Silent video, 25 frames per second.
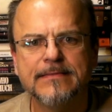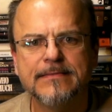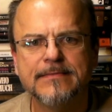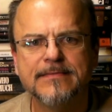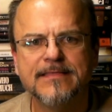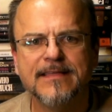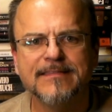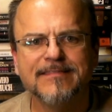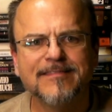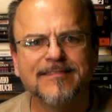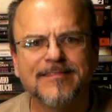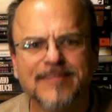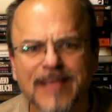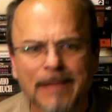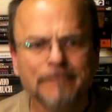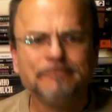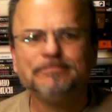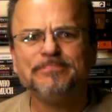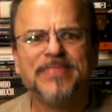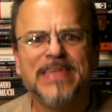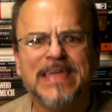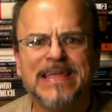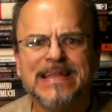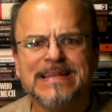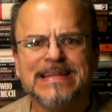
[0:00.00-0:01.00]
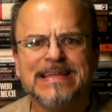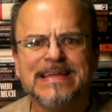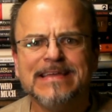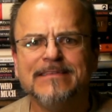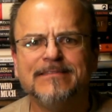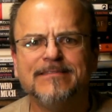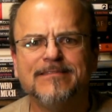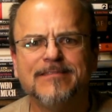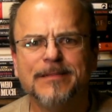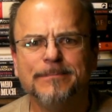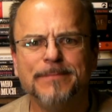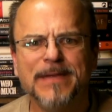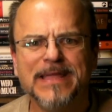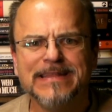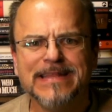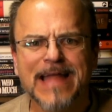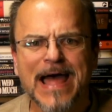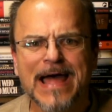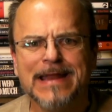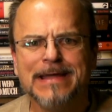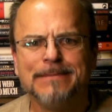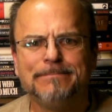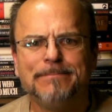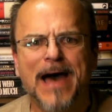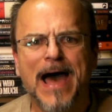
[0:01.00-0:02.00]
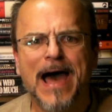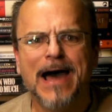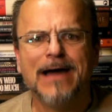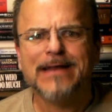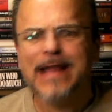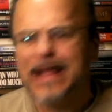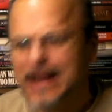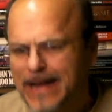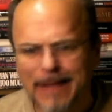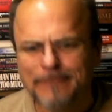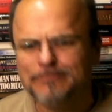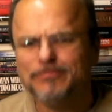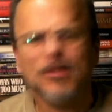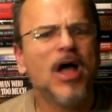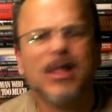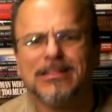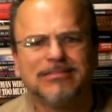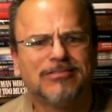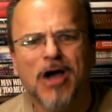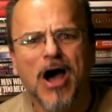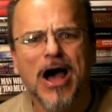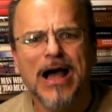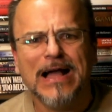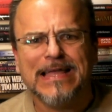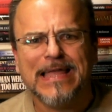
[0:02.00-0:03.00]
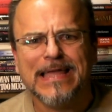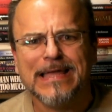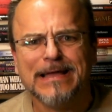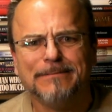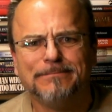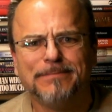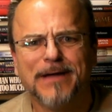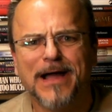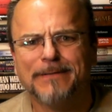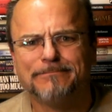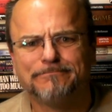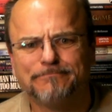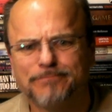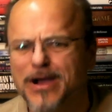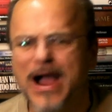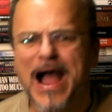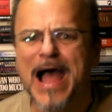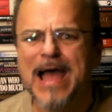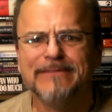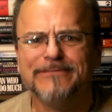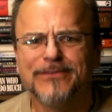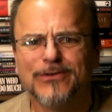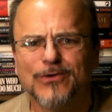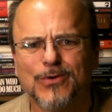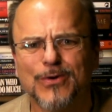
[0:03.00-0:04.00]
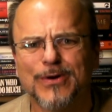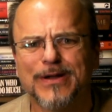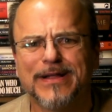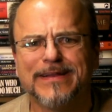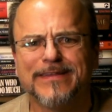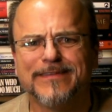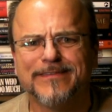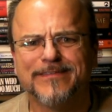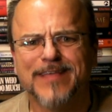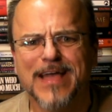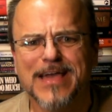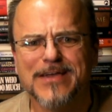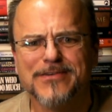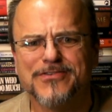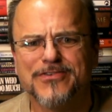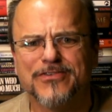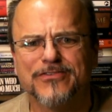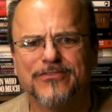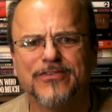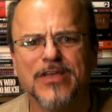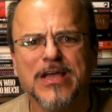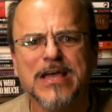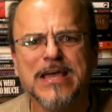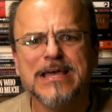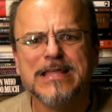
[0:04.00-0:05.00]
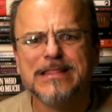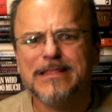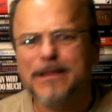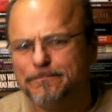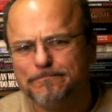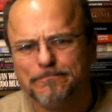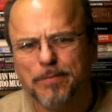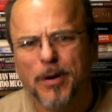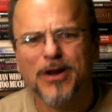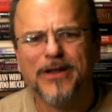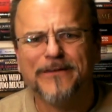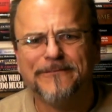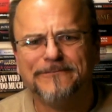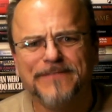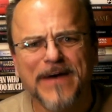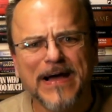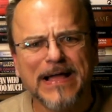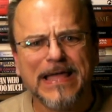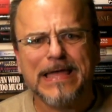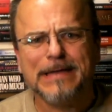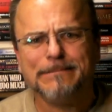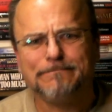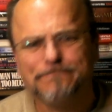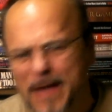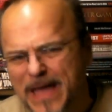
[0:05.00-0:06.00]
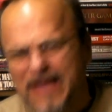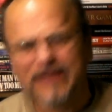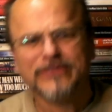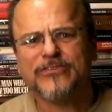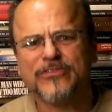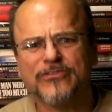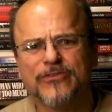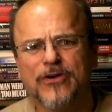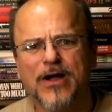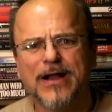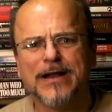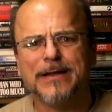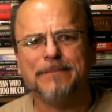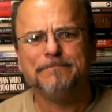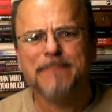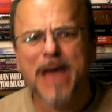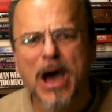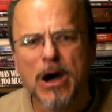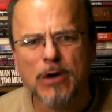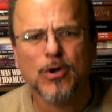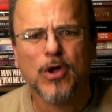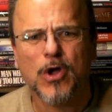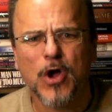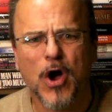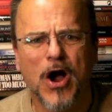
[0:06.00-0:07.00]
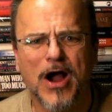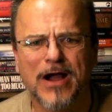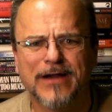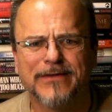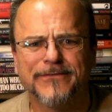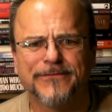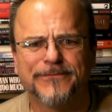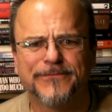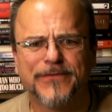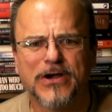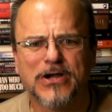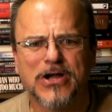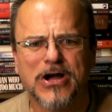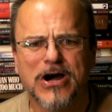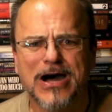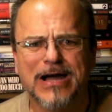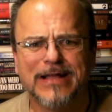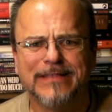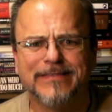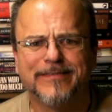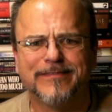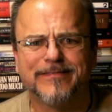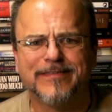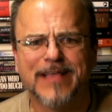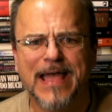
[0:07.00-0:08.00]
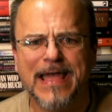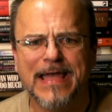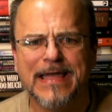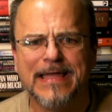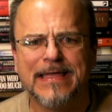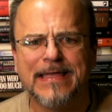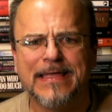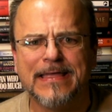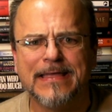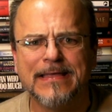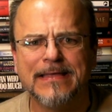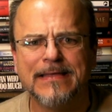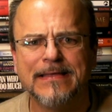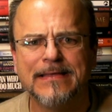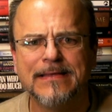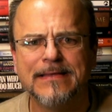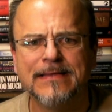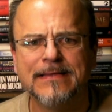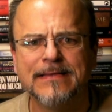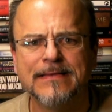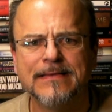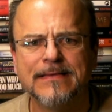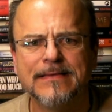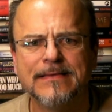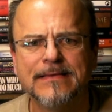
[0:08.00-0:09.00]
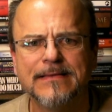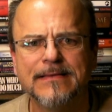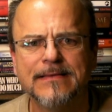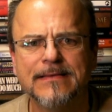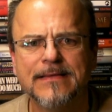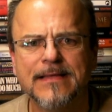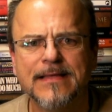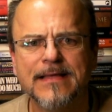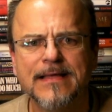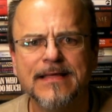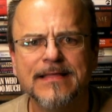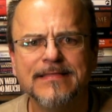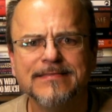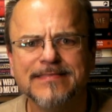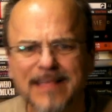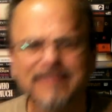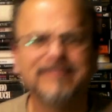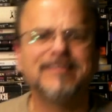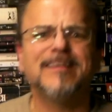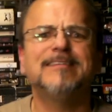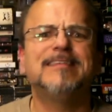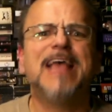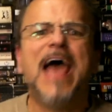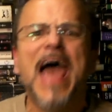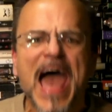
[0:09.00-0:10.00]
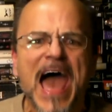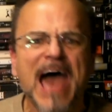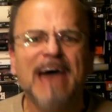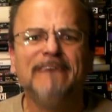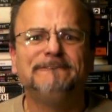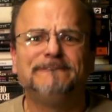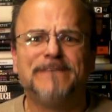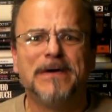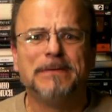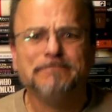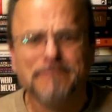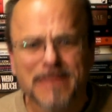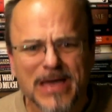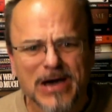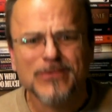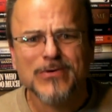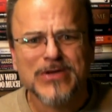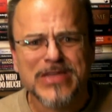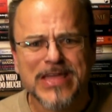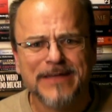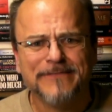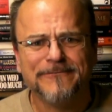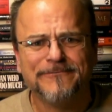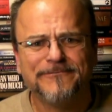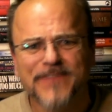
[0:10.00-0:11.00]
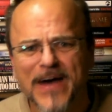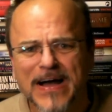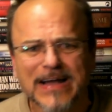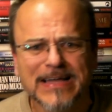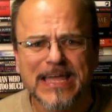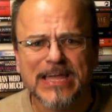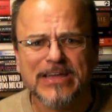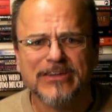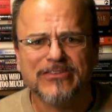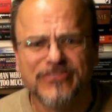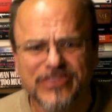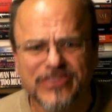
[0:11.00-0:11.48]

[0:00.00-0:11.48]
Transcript: that something needs to be done about. And I'm not talking about private organizations that put a fucking picture on a milk carton, for God's sake. This is 500,000 fucking